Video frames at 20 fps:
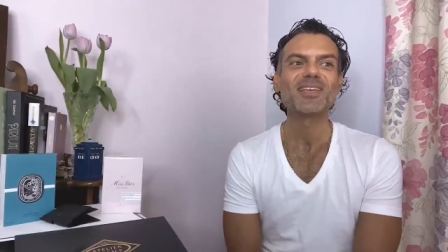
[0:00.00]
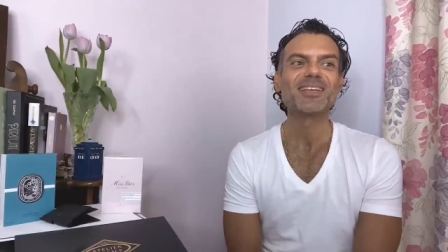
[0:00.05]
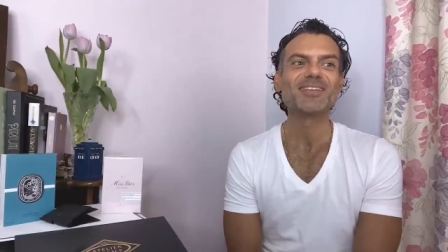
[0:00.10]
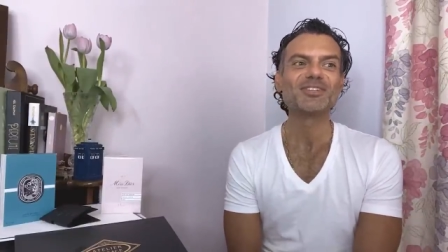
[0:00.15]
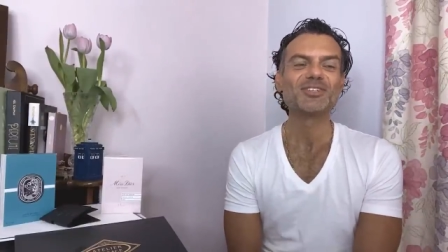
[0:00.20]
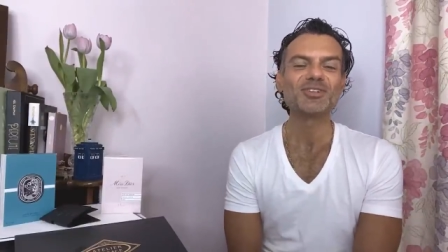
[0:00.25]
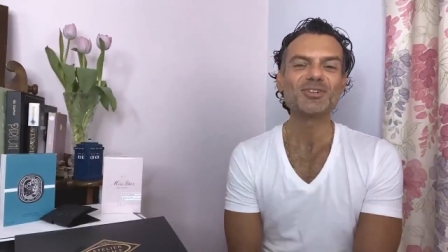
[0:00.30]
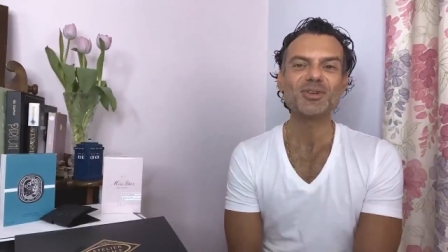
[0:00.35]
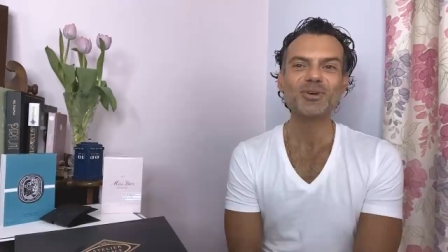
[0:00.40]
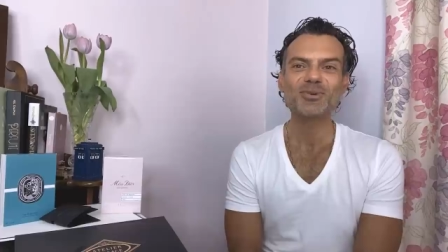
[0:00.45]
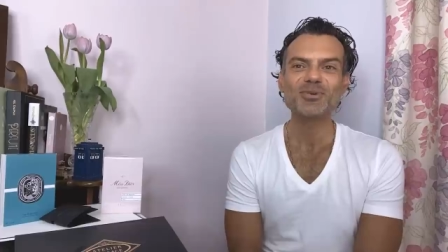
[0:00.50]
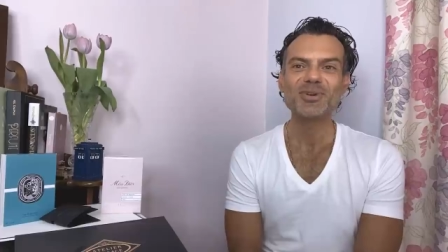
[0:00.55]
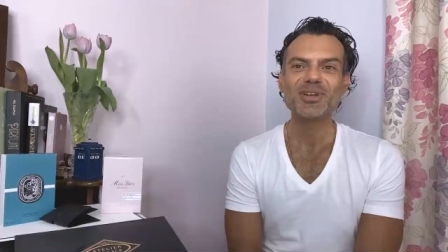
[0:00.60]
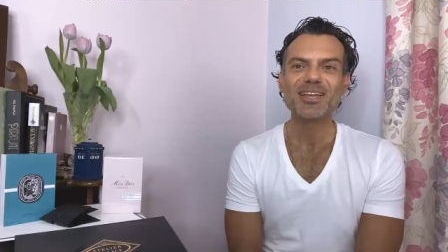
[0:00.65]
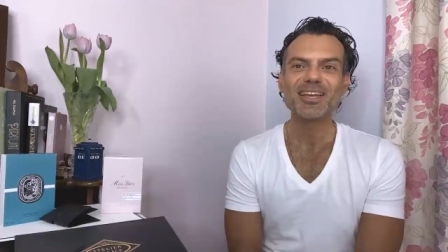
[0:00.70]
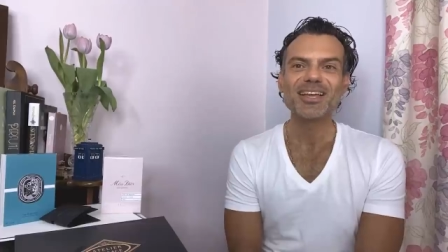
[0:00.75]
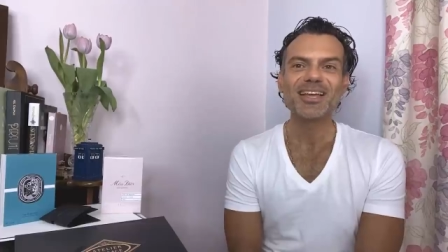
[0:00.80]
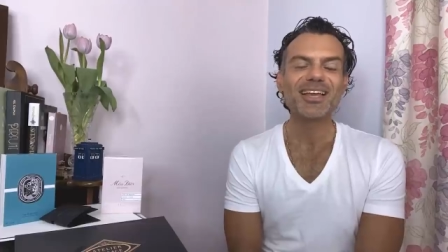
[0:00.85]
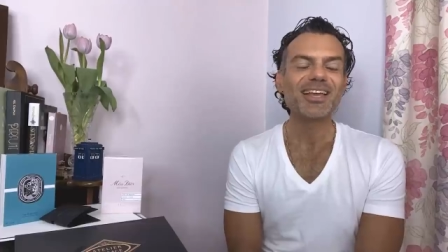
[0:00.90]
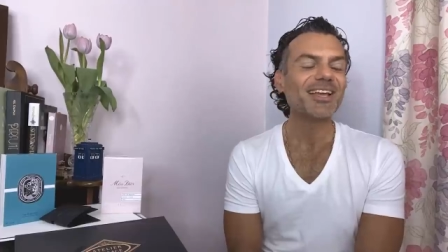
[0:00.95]
Do you know?
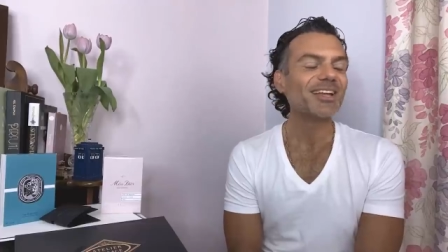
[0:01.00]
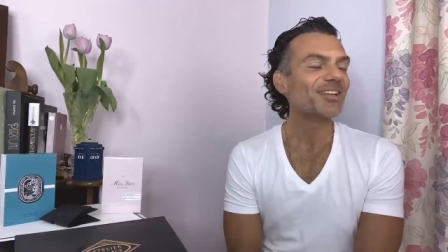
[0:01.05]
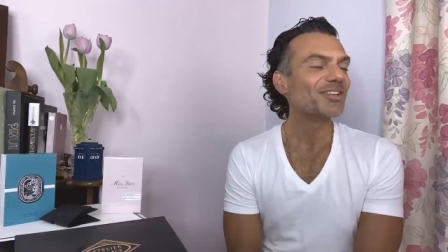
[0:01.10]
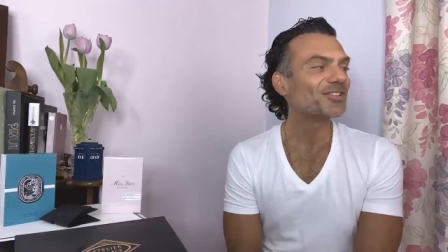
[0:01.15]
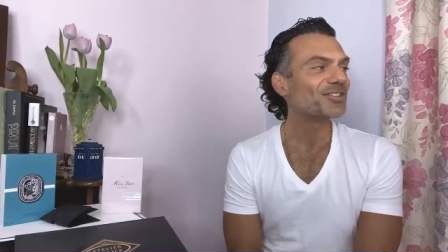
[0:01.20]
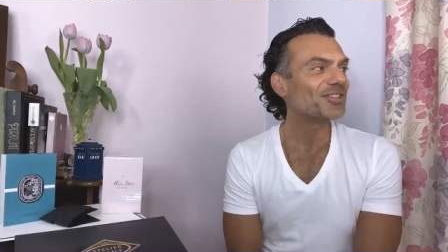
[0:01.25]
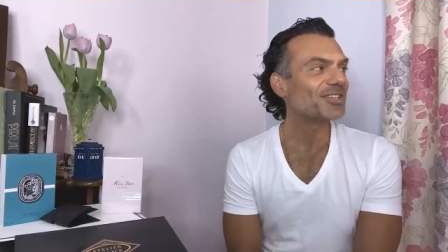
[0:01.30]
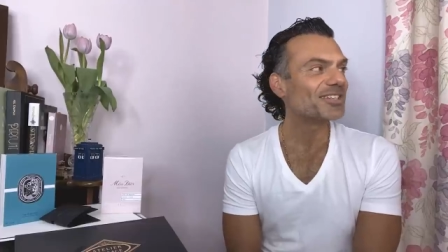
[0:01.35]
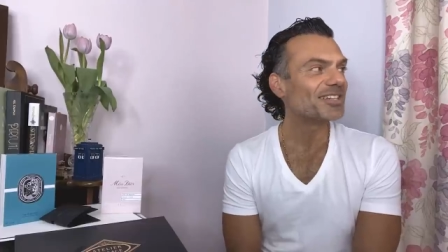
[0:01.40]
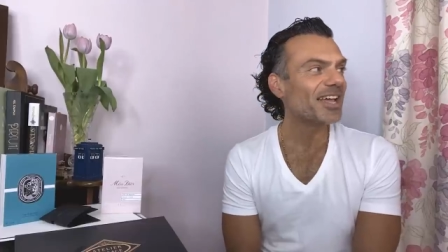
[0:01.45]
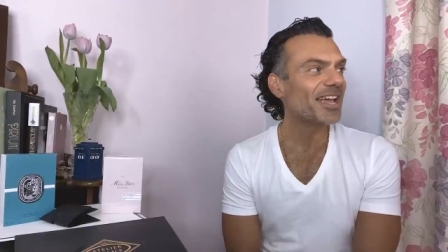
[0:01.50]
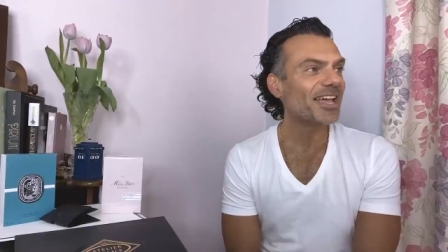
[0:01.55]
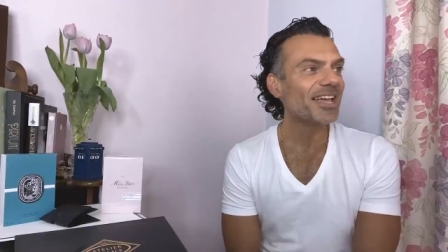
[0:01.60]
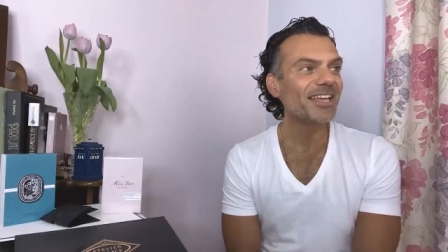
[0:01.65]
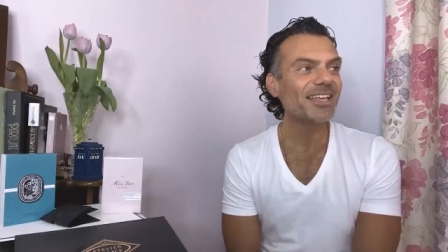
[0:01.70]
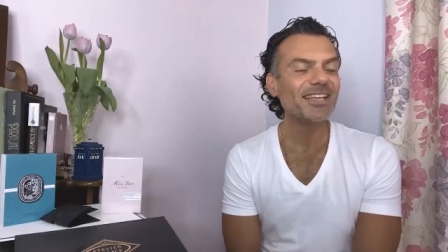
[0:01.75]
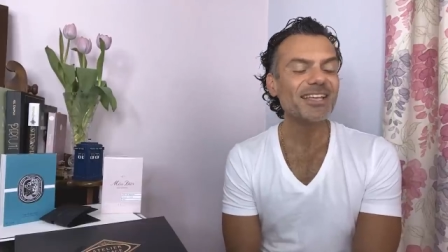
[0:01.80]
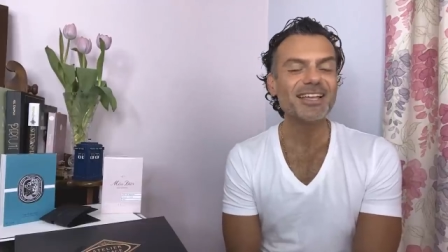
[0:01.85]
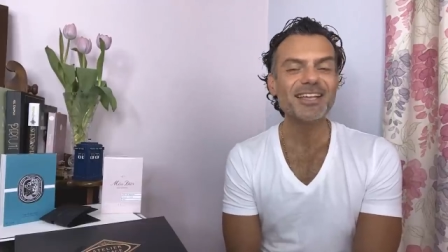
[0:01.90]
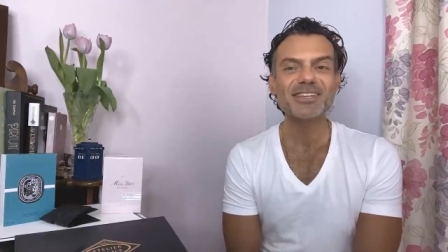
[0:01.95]
Uh,
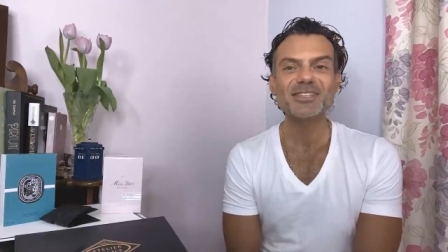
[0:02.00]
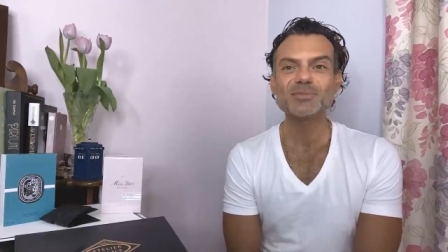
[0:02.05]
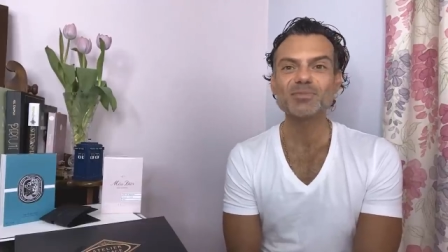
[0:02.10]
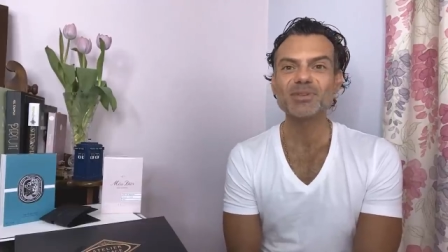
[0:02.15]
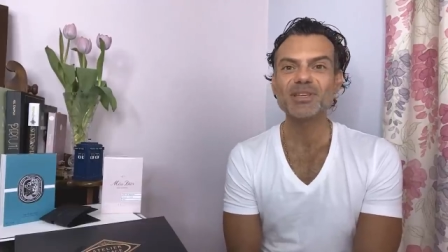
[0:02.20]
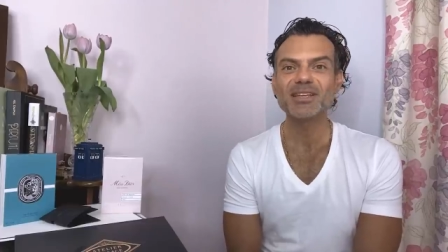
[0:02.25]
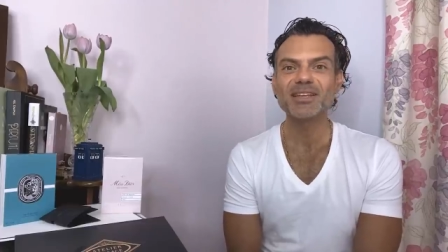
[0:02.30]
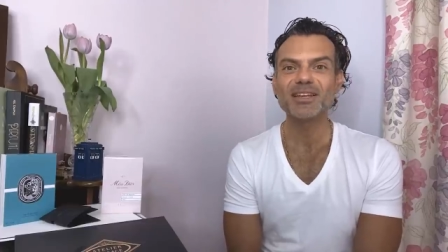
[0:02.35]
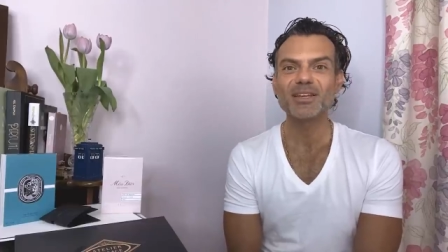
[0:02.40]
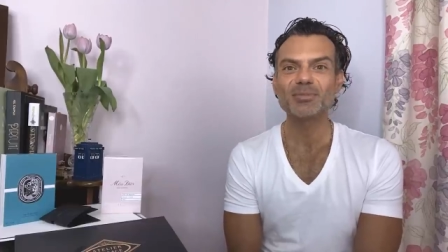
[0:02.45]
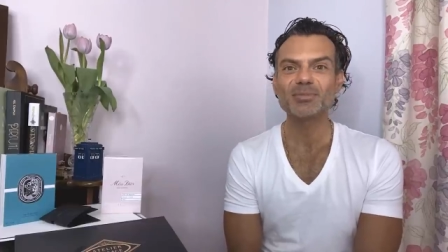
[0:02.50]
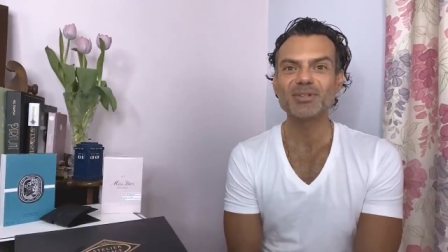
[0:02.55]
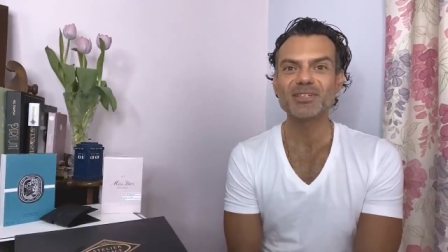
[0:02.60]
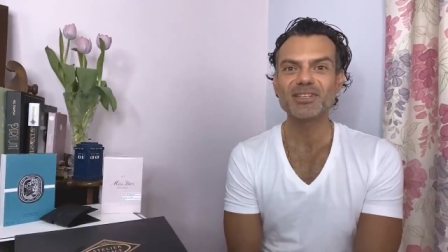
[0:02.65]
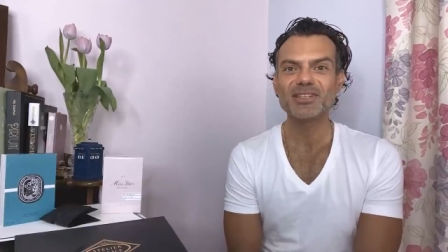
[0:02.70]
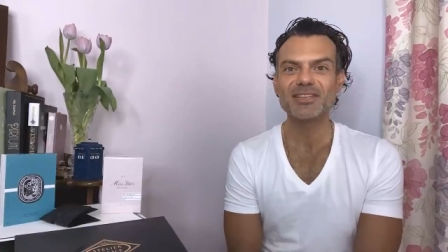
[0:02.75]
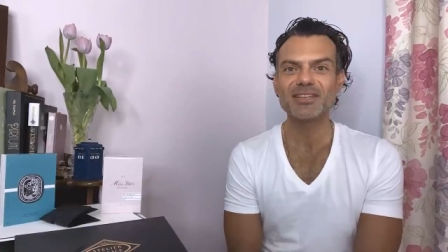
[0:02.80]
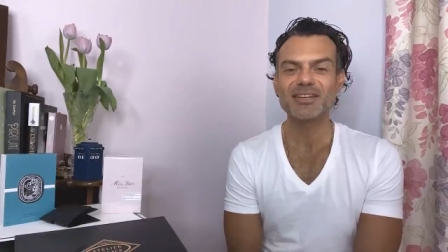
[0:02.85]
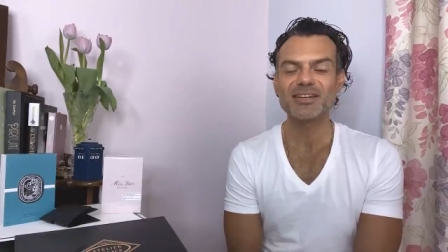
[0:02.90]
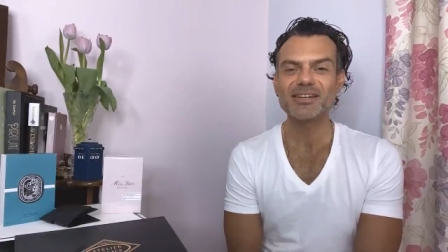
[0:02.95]
today has been a
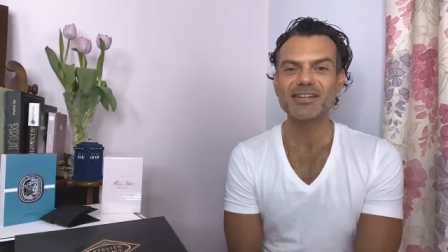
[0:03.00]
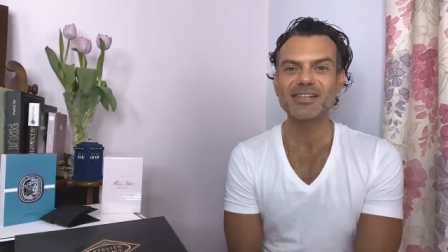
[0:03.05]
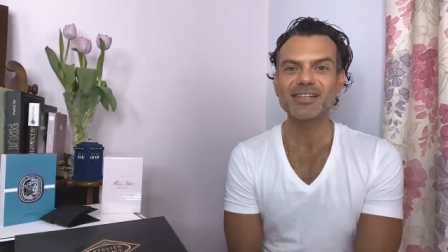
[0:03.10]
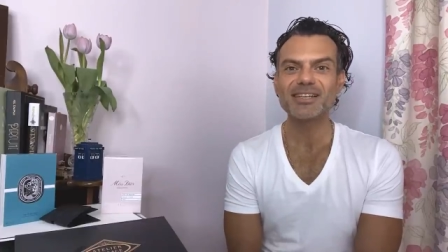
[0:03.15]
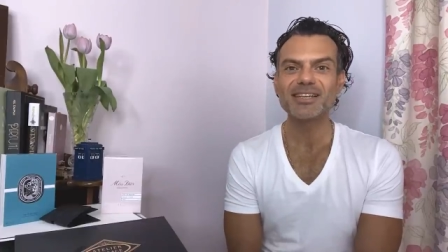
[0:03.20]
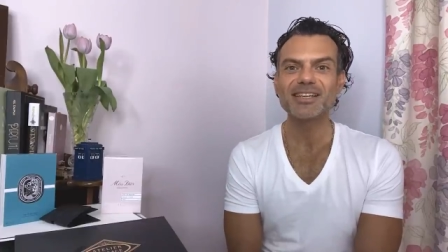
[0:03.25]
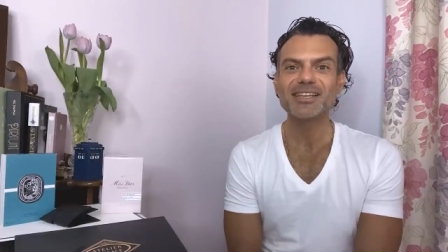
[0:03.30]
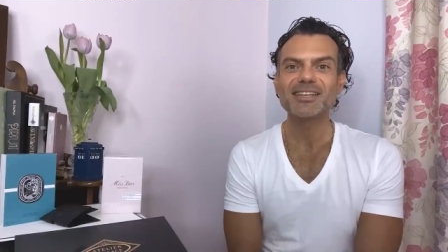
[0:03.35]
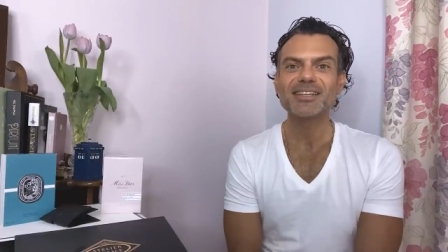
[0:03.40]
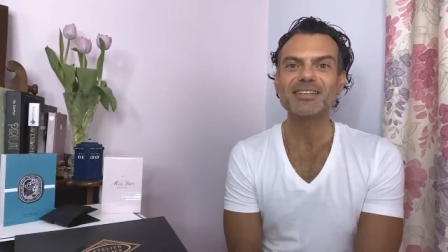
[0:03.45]
particularly